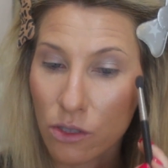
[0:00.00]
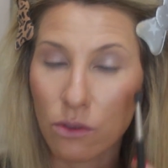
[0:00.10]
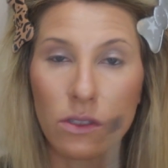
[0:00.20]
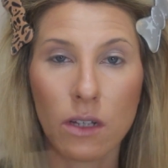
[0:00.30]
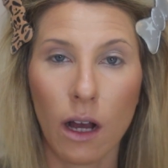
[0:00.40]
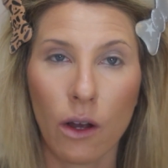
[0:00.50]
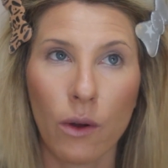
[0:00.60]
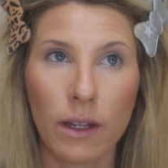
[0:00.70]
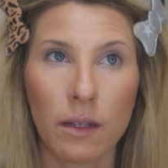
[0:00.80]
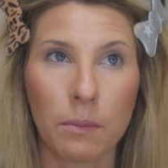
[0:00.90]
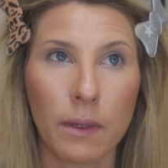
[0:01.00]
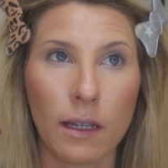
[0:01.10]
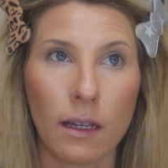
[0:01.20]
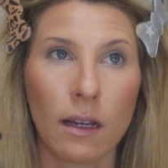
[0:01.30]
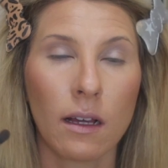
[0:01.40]
so it's not going to
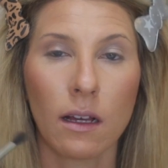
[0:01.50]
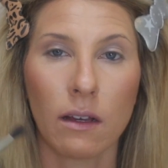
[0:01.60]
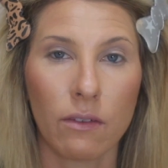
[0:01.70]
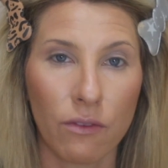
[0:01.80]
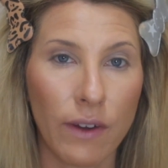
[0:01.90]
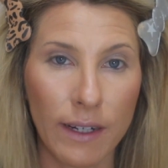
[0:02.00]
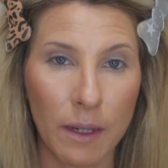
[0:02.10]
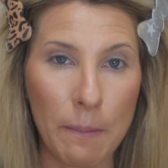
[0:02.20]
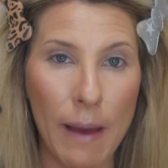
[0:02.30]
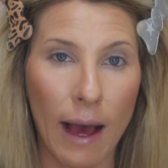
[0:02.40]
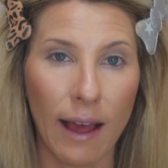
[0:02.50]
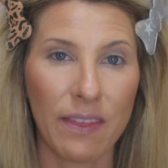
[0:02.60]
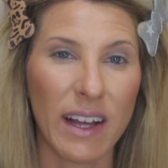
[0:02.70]
be very matte.